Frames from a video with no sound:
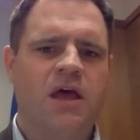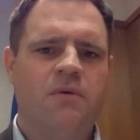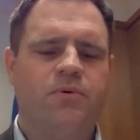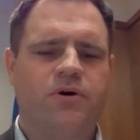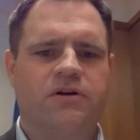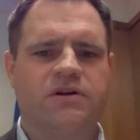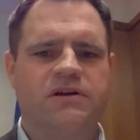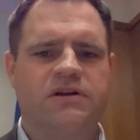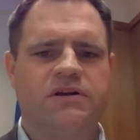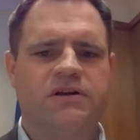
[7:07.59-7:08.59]
but
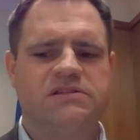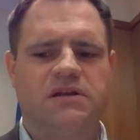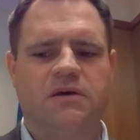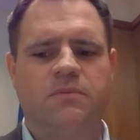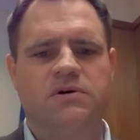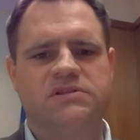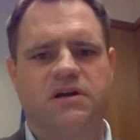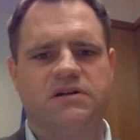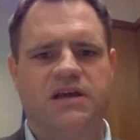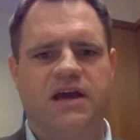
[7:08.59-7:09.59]
increasingly amongst
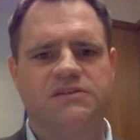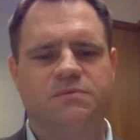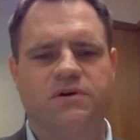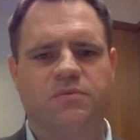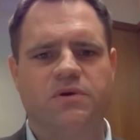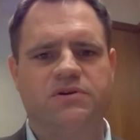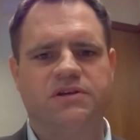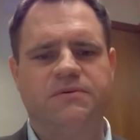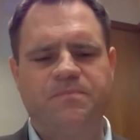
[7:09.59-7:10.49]
our diaspora community,